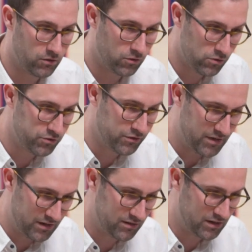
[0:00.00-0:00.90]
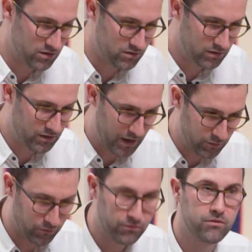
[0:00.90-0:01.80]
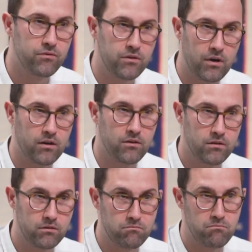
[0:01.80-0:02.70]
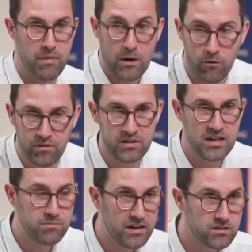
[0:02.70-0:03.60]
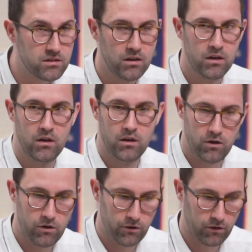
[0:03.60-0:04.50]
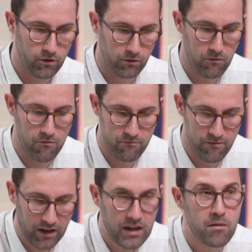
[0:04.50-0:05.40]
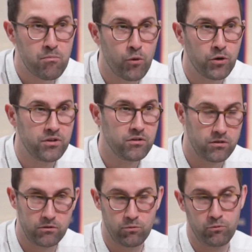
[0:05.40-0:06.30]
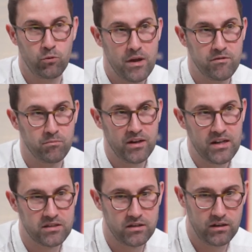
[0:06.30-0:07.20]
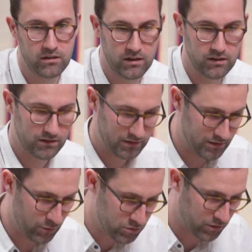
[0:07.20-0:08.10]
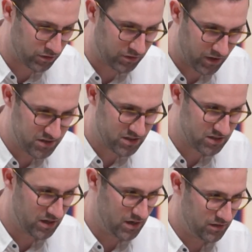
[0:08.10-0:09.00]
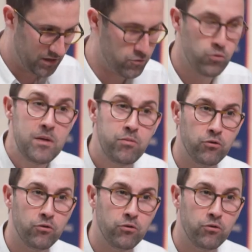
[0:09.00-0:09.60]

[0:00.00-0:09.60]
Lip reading: All that kind of back office aspects are very important to have in place. And those are the tasks that you keep